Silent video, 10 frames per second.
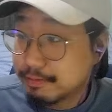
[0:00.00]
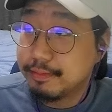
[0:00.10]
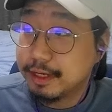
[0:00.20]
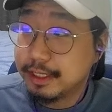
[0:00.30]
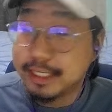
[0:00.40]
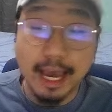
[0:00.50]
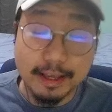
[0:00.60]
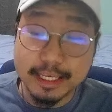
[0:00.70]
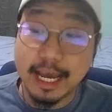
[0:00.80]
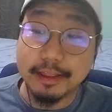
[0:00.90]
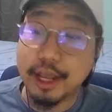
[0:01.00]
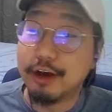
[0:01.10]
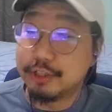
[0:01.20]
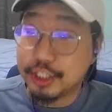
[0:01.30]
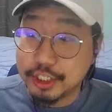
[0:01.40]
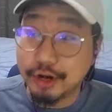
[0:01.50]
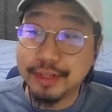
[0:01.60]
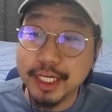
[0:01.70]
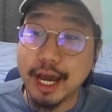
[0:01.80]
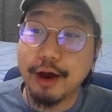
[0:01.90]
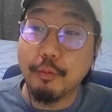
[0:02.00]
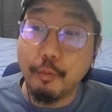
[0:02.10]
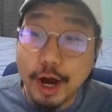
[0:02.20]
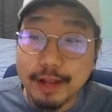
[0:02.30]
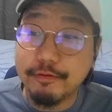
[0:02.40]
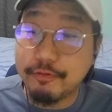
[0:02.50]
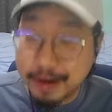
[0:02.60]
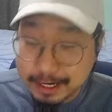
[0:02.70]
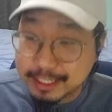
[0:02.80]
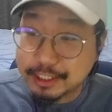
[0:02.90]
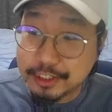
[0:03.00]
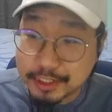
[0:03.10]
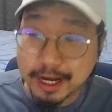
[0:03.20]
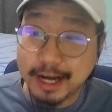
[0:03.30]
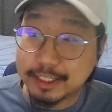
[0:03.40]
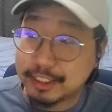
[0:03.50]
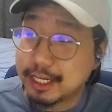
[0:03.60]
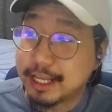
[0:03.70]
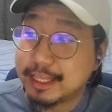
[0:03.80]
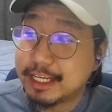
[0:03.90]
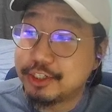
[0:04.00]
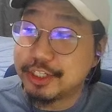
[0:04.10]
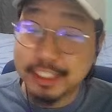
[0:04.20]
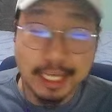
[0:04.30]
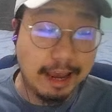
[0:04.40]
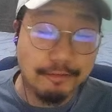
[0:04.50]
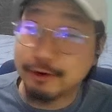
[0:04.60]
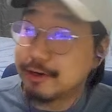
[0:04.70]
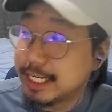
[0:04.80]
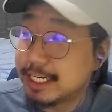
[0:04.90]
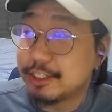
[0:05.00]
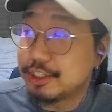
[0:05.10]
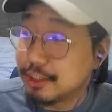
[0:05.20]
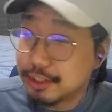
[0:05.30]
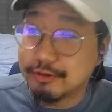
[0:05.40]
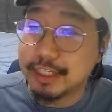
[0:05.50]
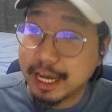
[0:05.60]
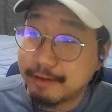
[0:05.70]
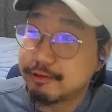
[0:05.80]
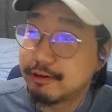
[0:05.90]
Yeah, no, she's only got 1 fucking Sonata set that she's ever needed to use ever in